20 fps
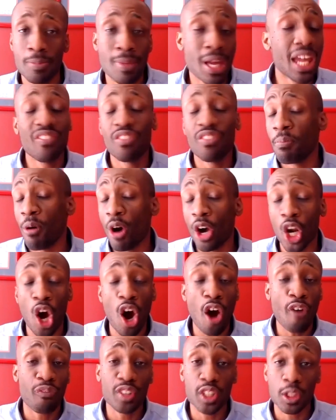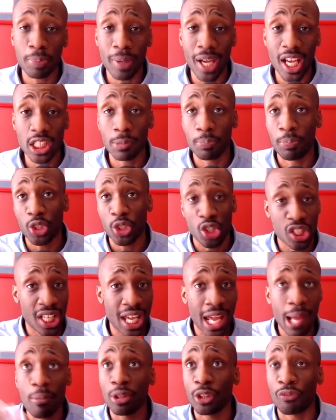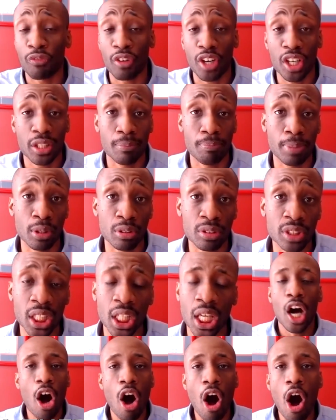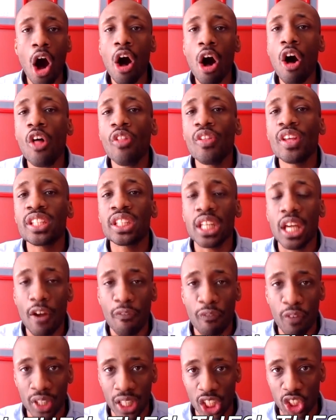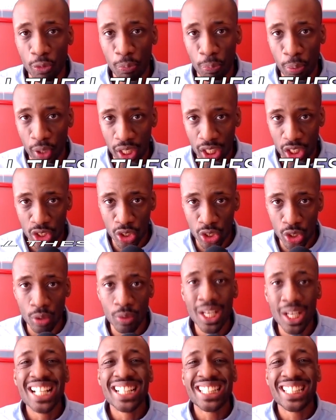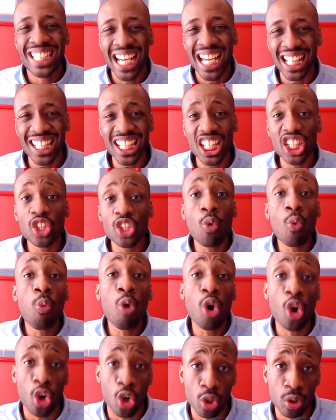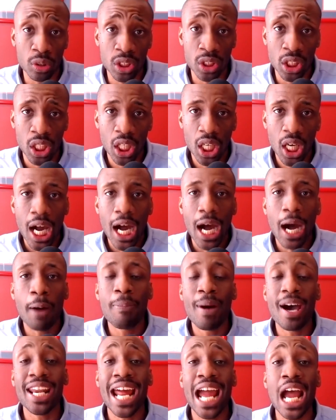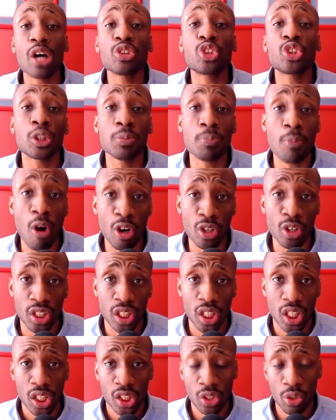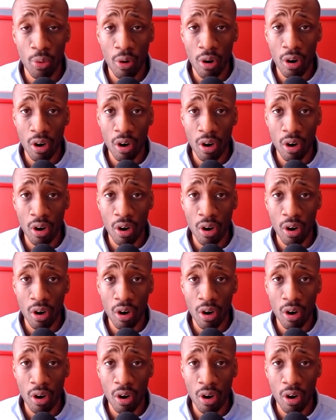You may even bought office space and put your name on the front of the building. All this effort that you put into telling the world about how smart you